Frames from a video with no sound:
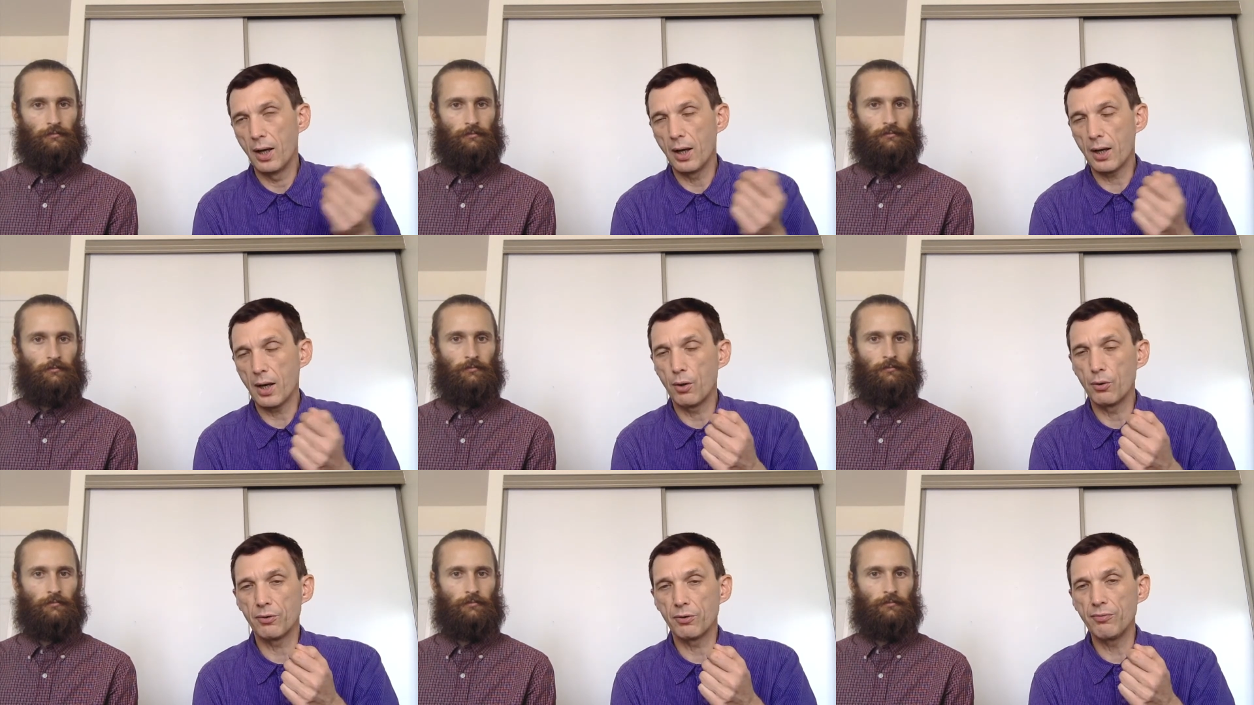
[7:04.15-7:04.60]

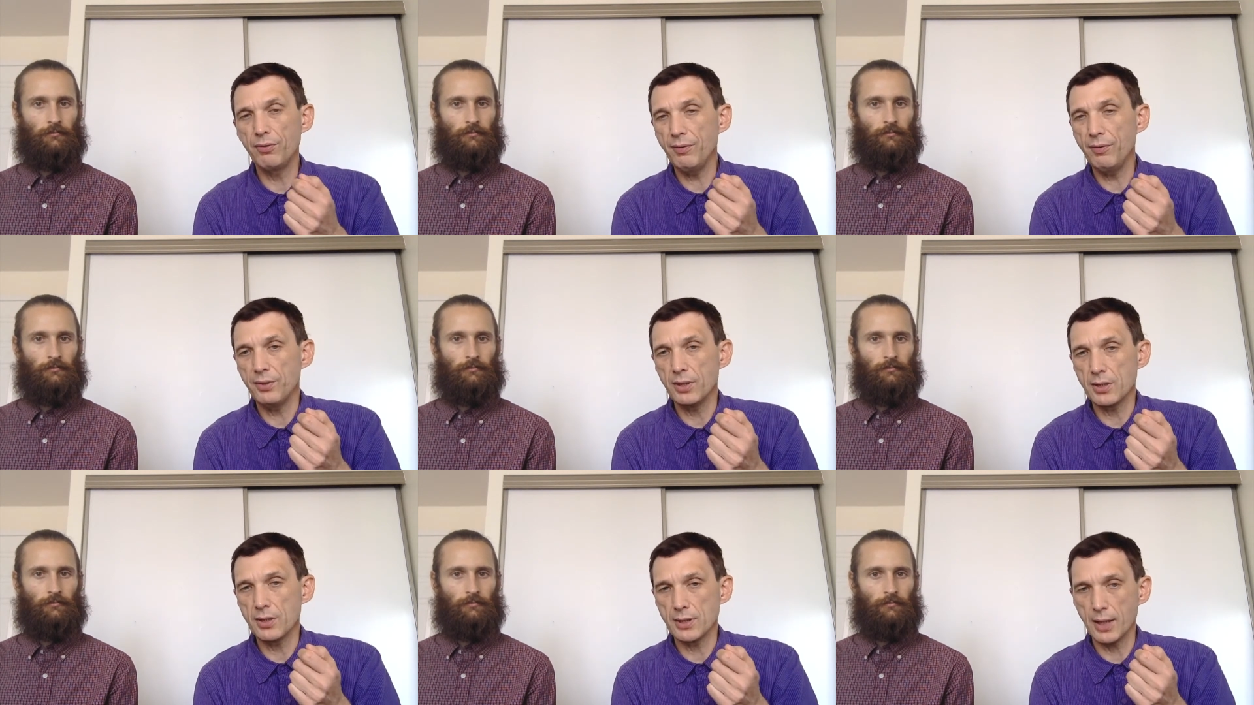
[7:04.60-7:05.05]
Speaker 1: around
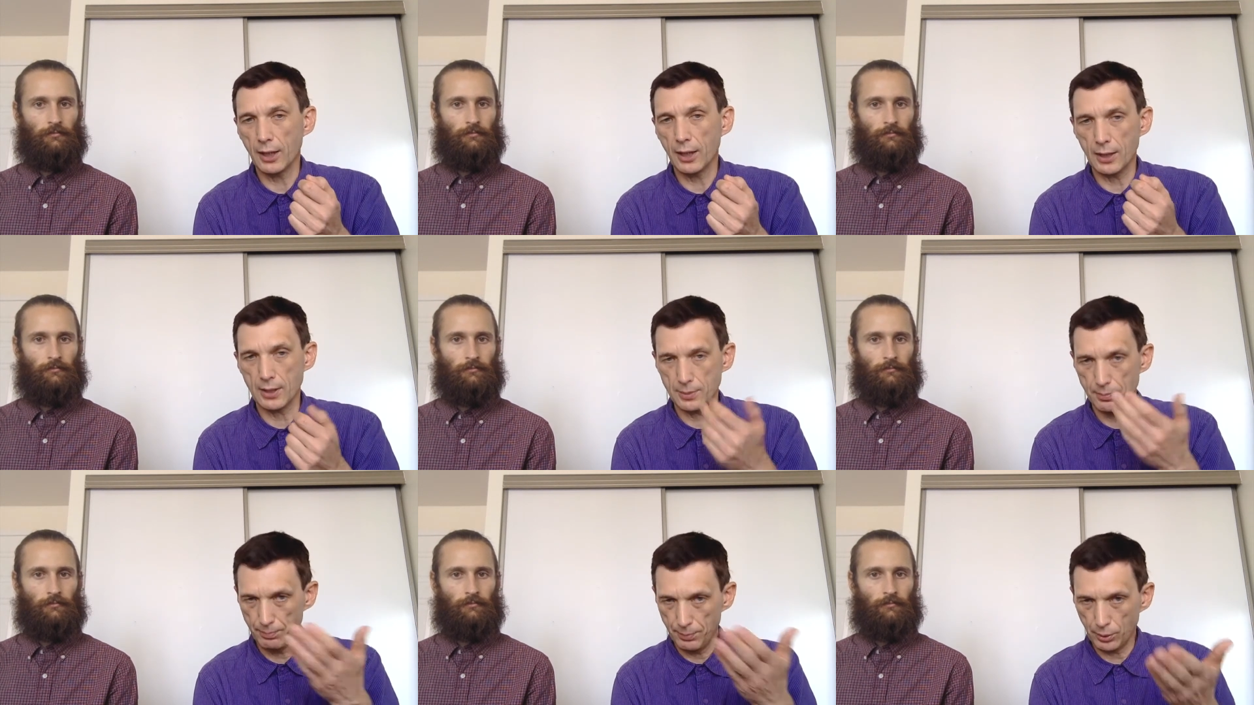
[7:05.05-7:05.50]
fifteen
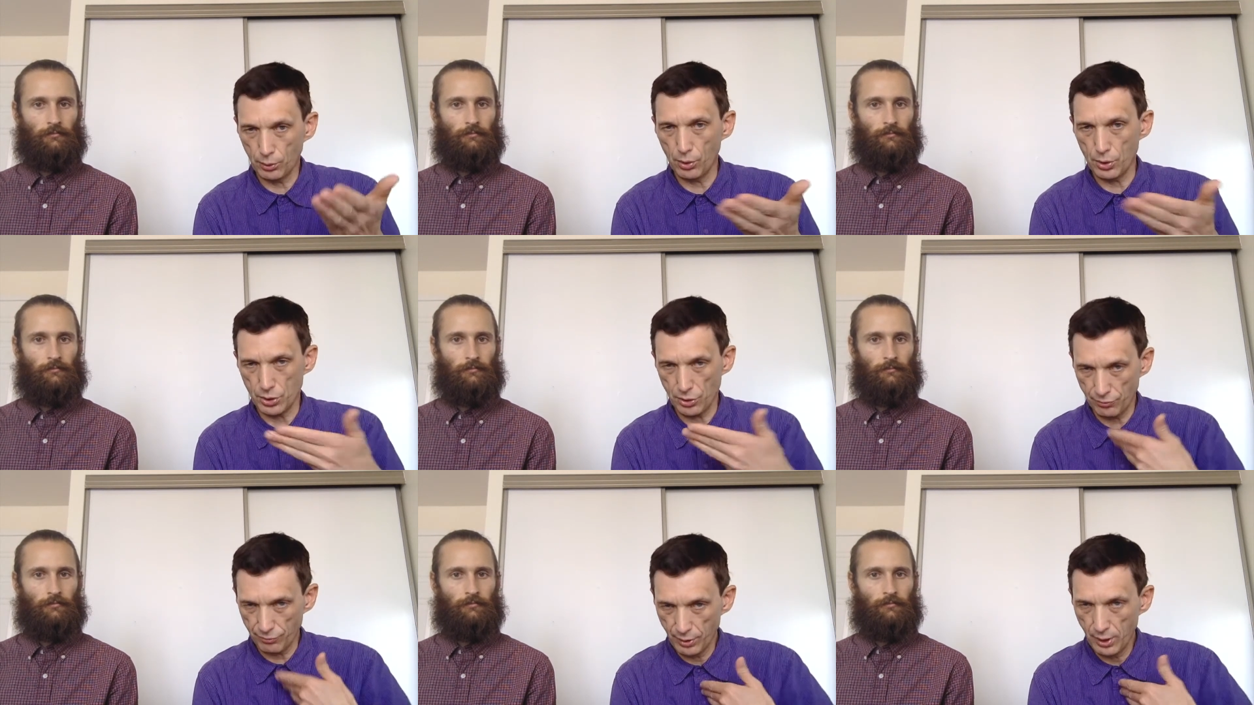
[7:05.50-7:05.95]
seconds
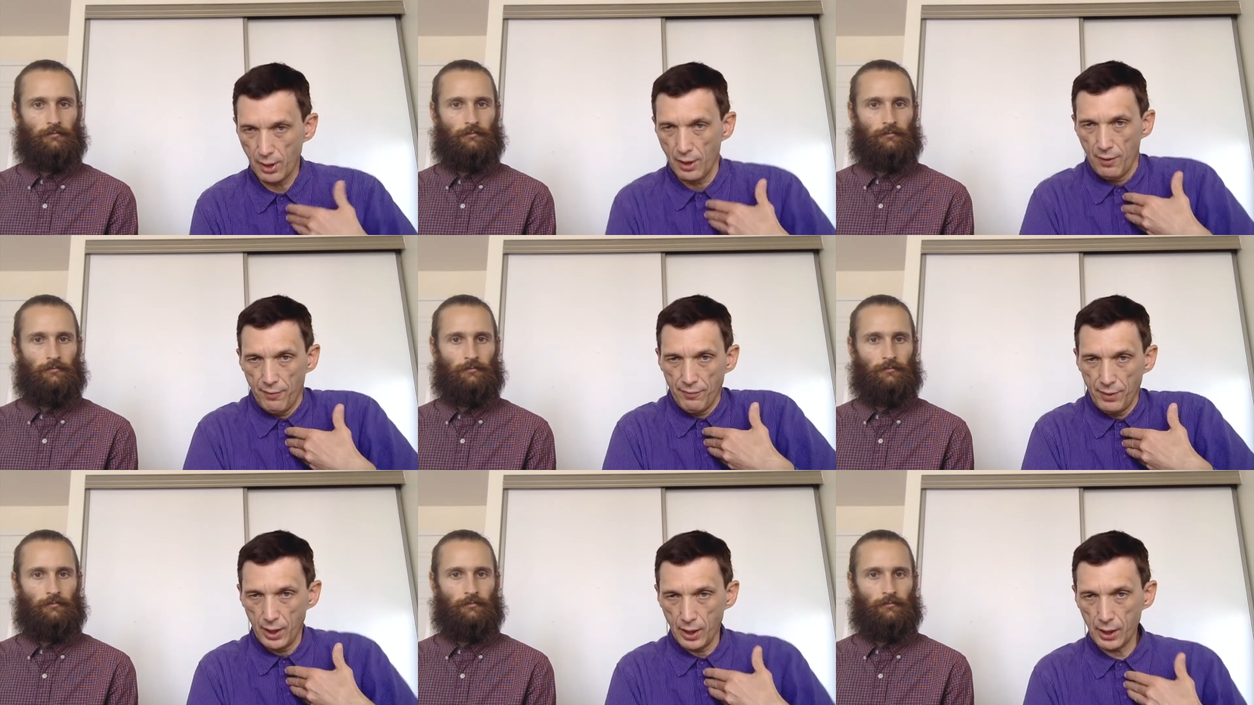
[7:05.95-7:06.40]
because of
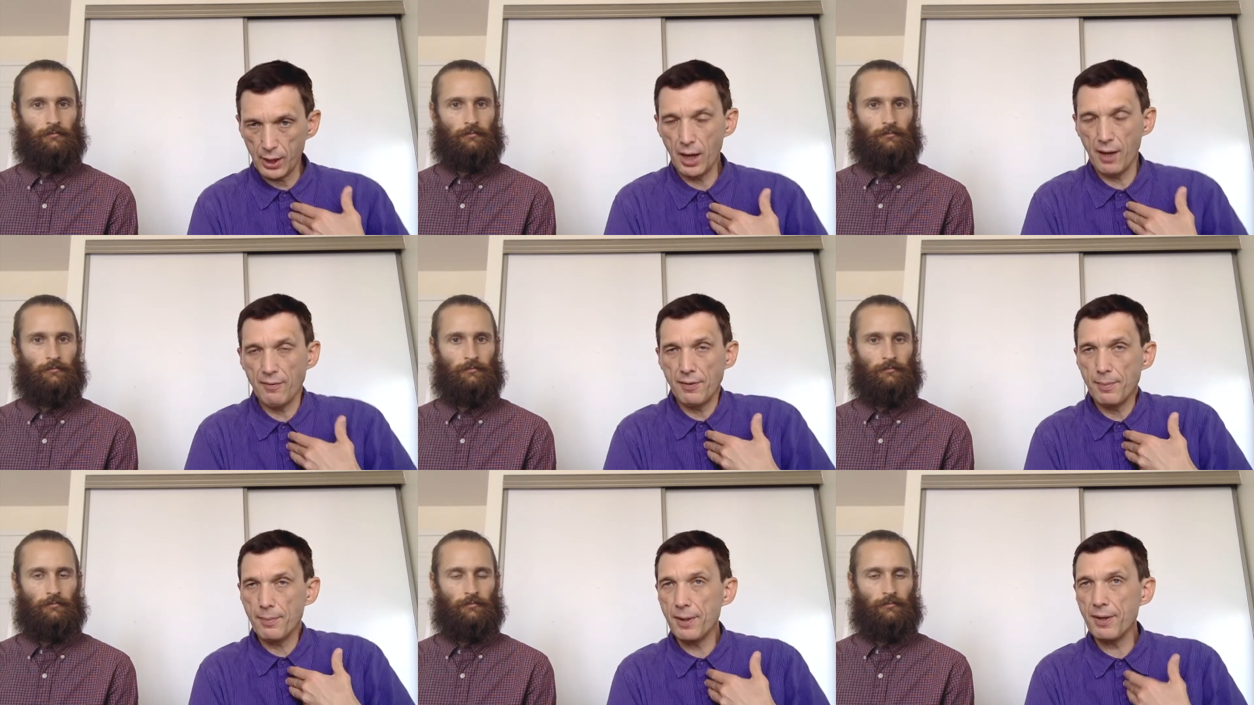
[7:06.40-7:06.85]
the
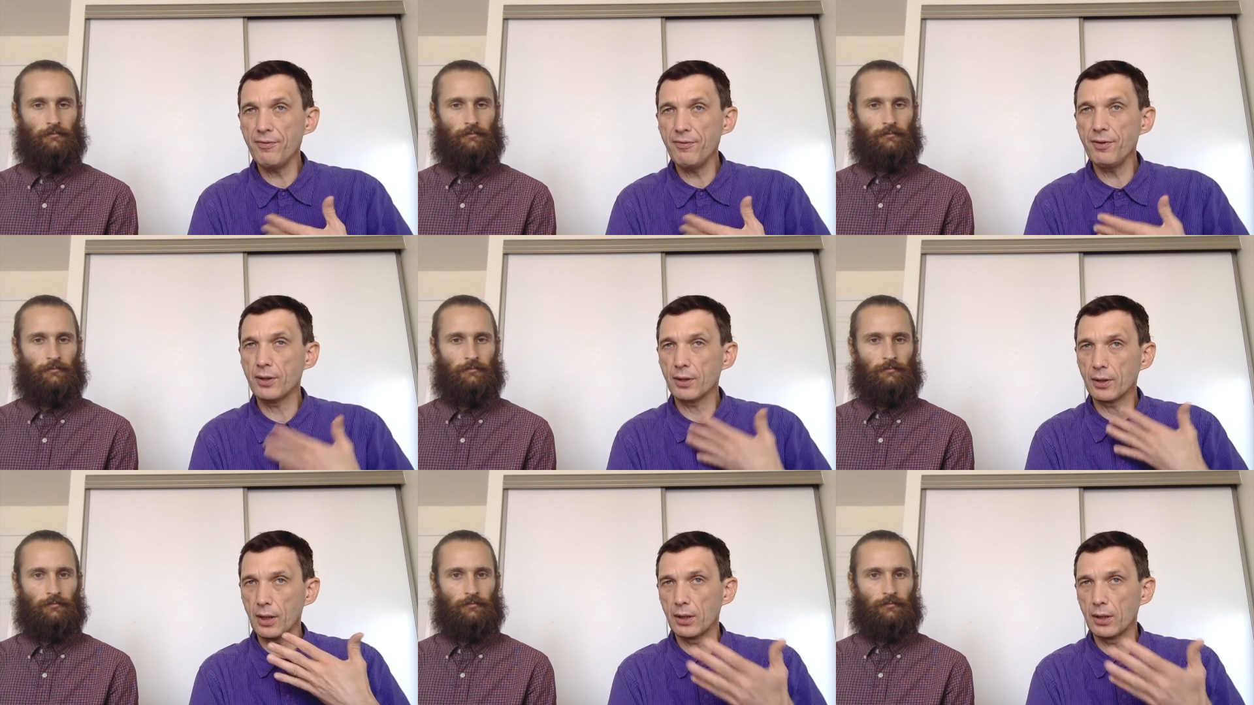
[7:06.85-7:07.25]
heavy breathing.